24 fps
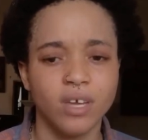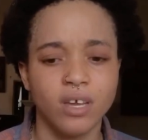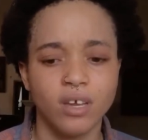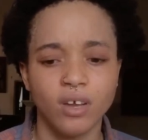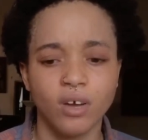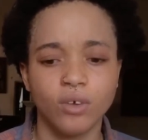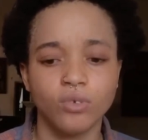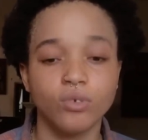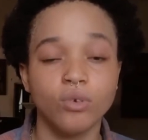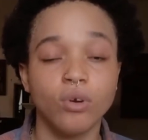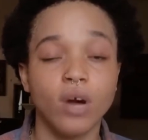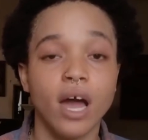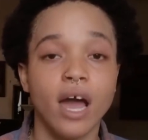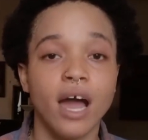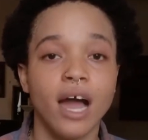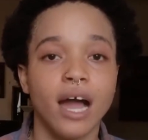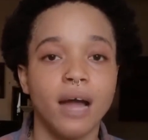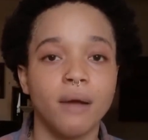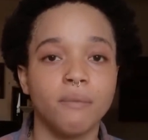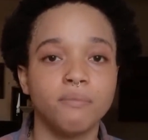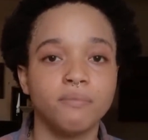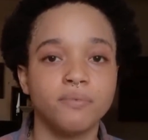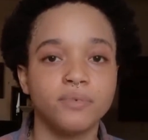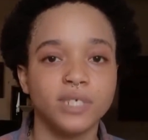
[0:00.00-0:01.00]
Although I
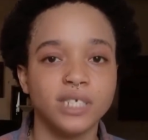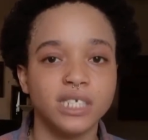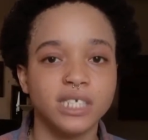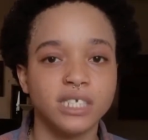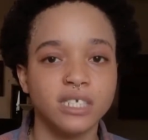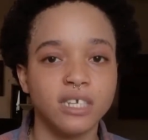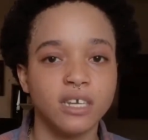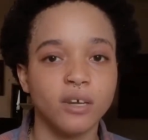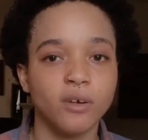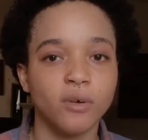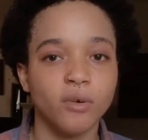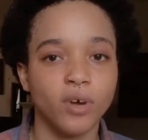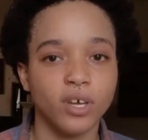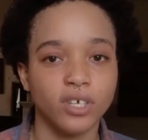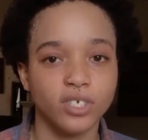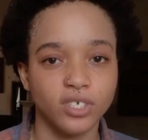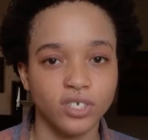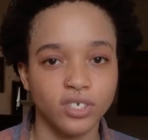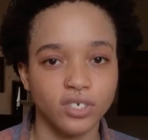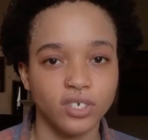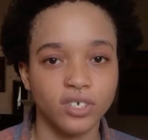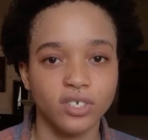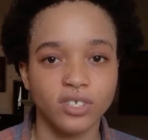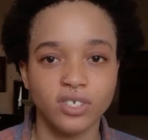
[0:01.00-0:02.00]
appreciate
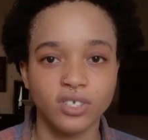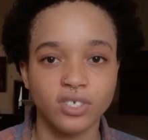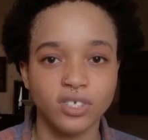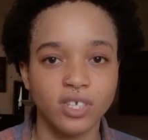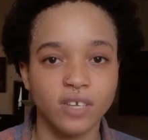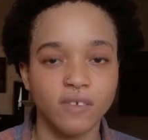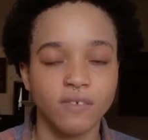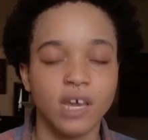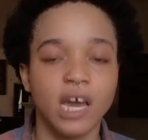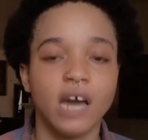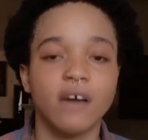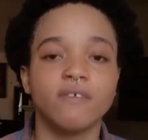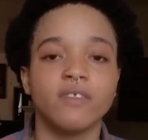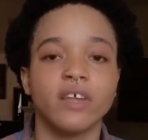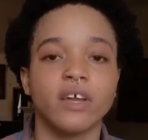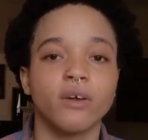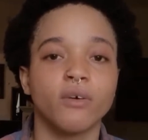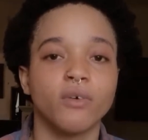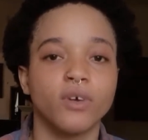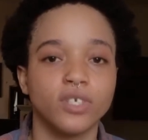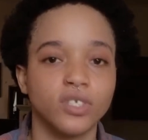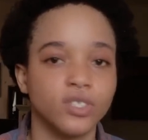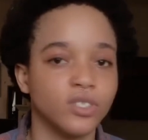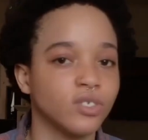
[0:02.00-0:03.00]
questions, if you have like
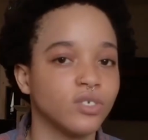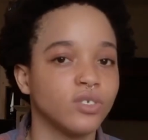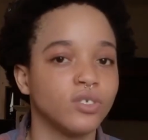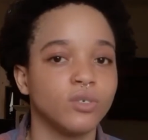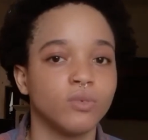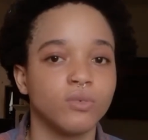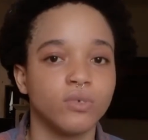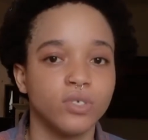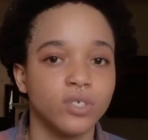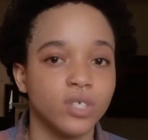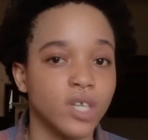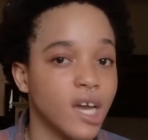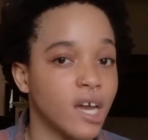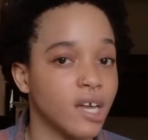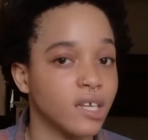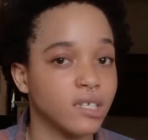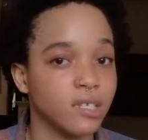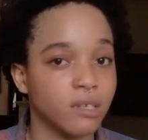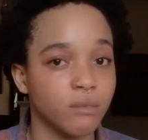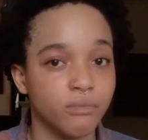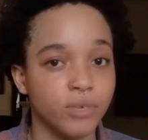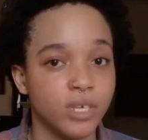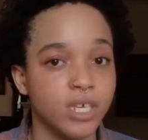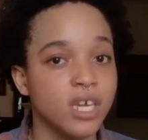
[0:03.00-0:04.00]
questions you want to
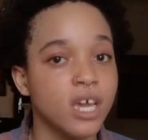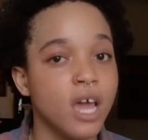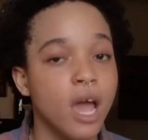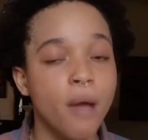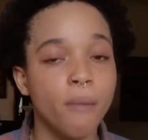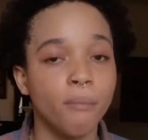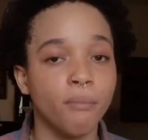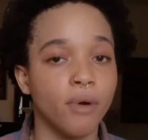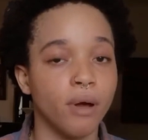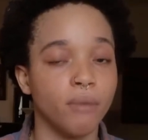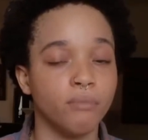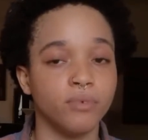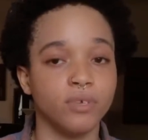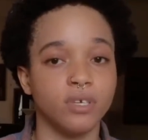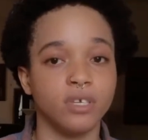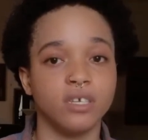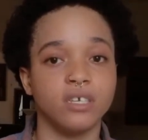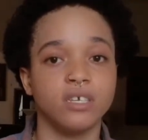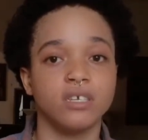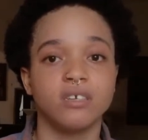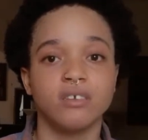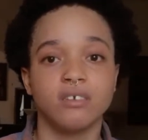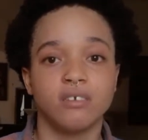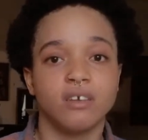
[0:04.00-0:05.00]
ask me,
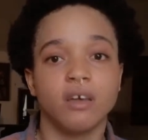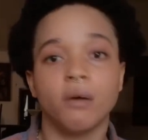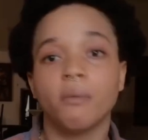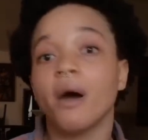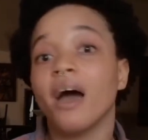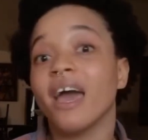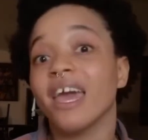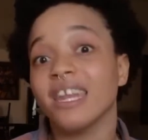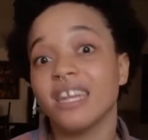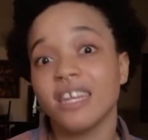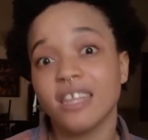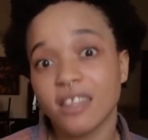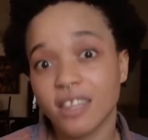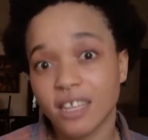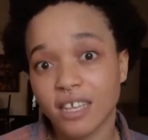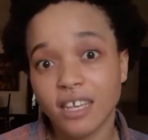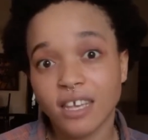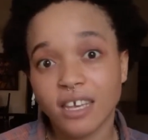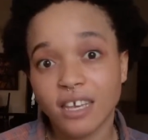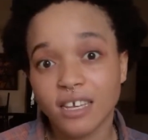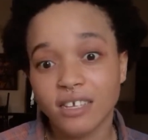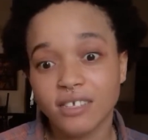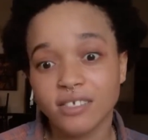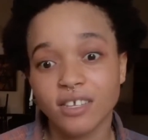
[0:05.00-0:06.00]
probably about anything,
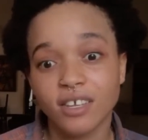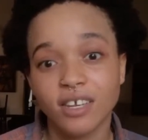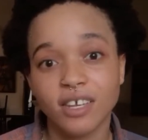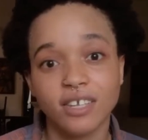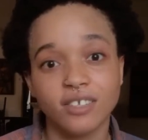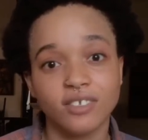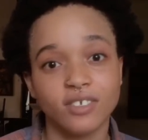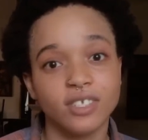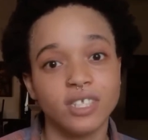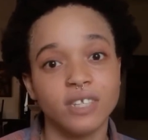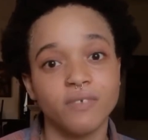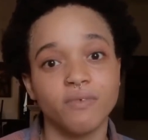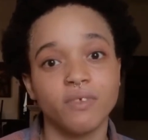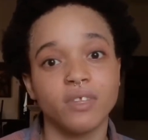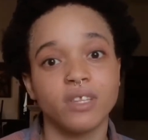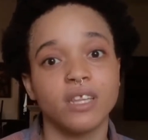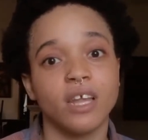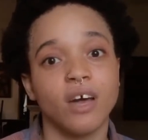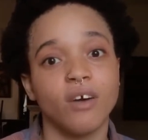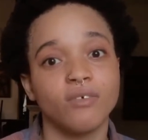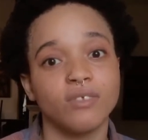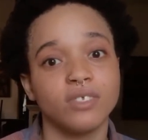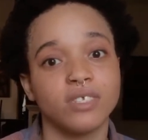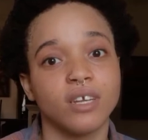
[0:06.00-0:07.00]
so you can just leave it
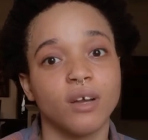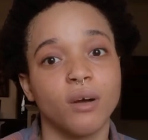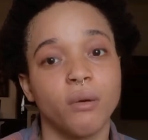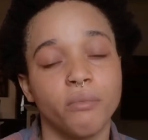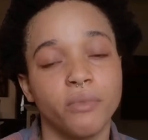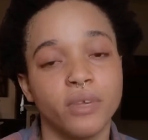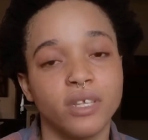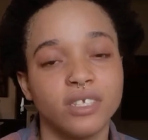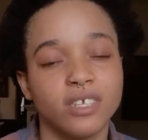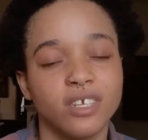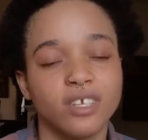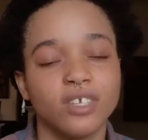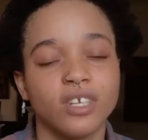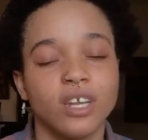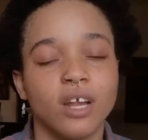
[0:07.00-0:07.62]
down in the comment section.